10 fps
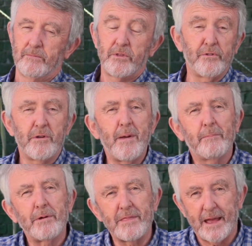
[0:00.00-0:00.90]
So
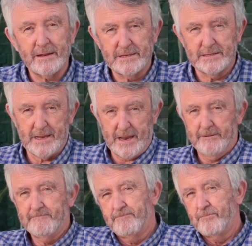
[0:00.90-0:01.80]
remember that today.
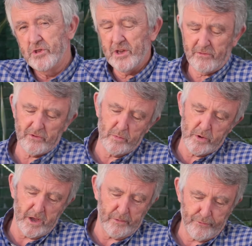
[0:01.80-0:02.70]
Just a
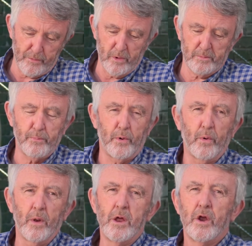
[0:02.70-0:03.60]
word from what
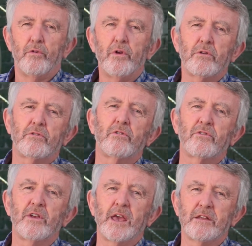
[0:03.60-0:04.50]
Paul wrote to
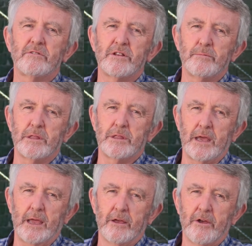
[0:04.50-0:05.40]
2
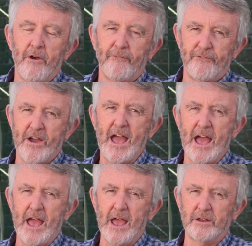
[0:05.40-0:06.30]
Timothy
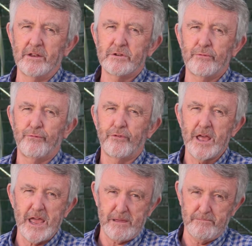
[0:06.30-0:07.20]
fan into
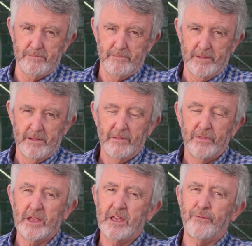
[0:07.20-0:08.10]
flame
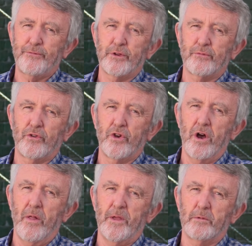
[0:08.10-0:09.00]
the gift of
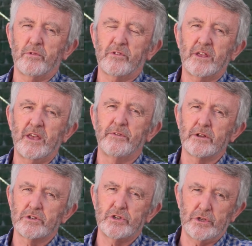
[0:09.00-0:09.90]
God that was
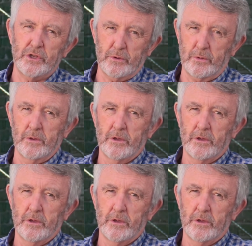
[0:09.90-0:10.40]
given to you.